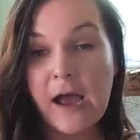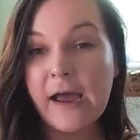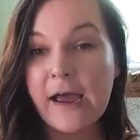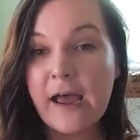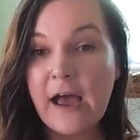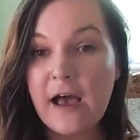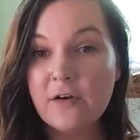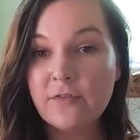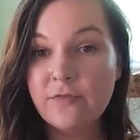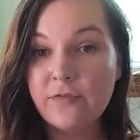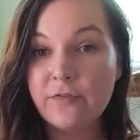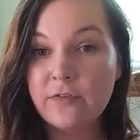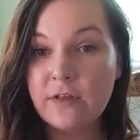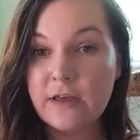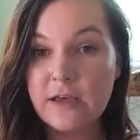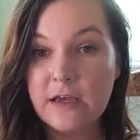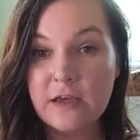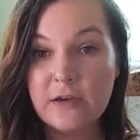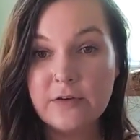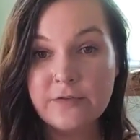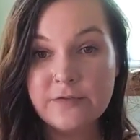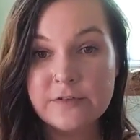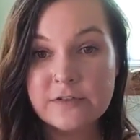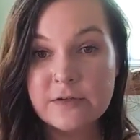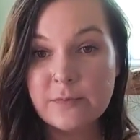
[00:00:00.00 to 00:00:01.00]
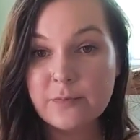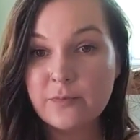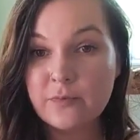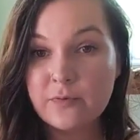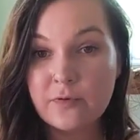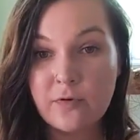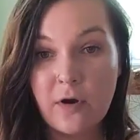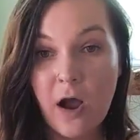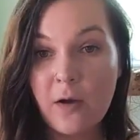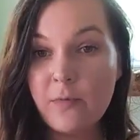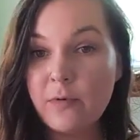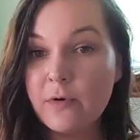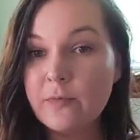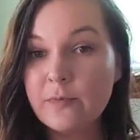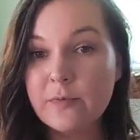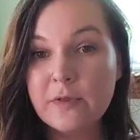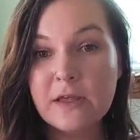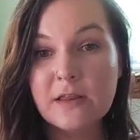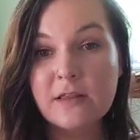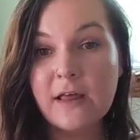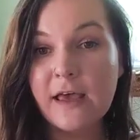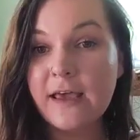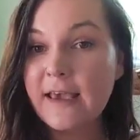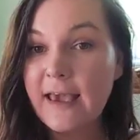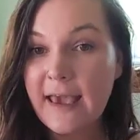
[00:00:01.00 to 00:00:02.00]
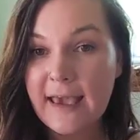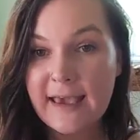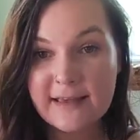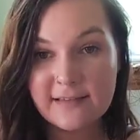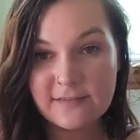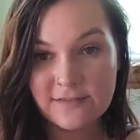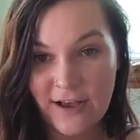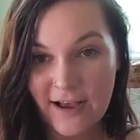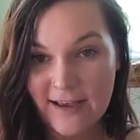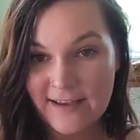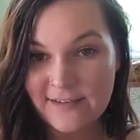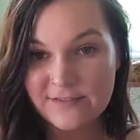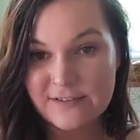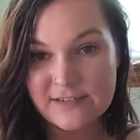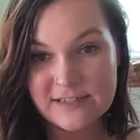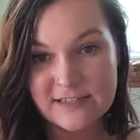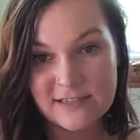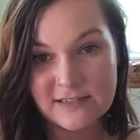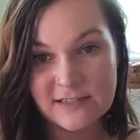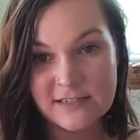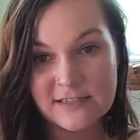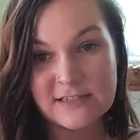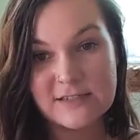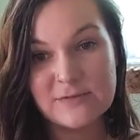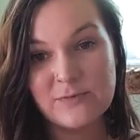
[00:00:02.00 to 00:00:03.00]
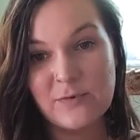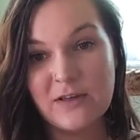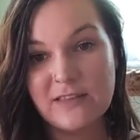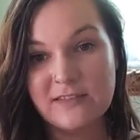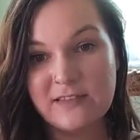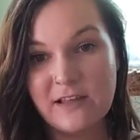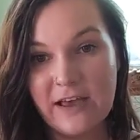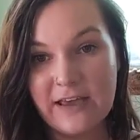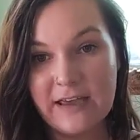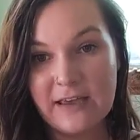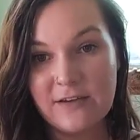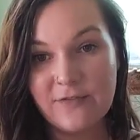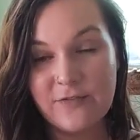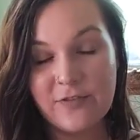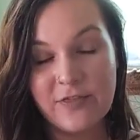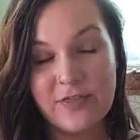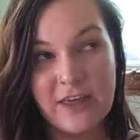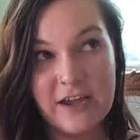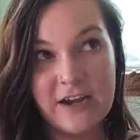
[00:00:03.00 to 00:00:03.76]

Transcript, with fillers: I have lived probably like eight lives in this one life.